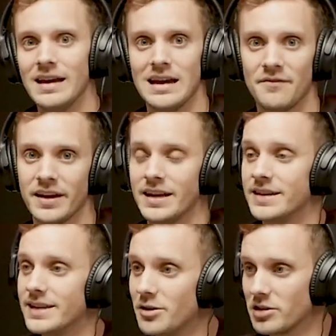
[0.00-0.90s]
If they
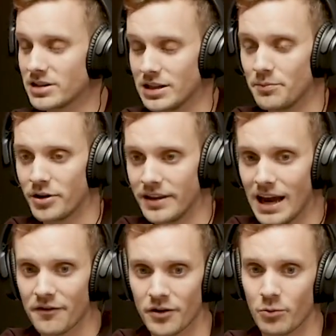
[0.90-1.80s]
continuously put in the
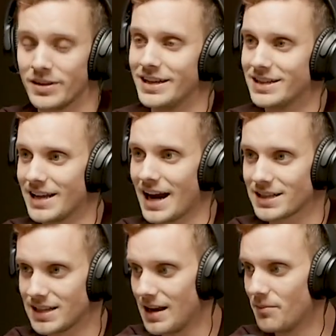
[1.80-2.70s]
effort with the exact
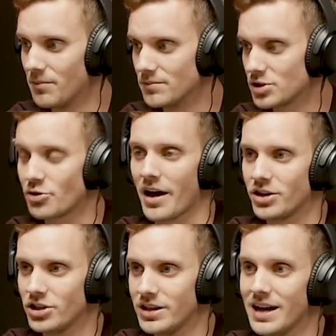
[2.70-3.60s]
same
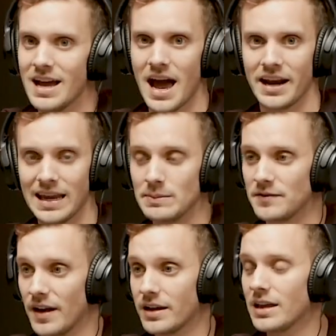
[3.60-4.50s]
strategy and it keeps
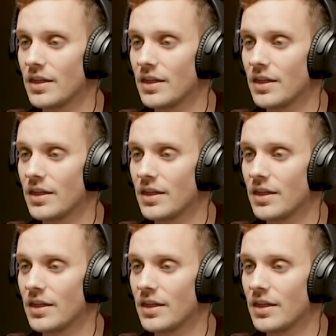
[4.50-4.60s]
failing,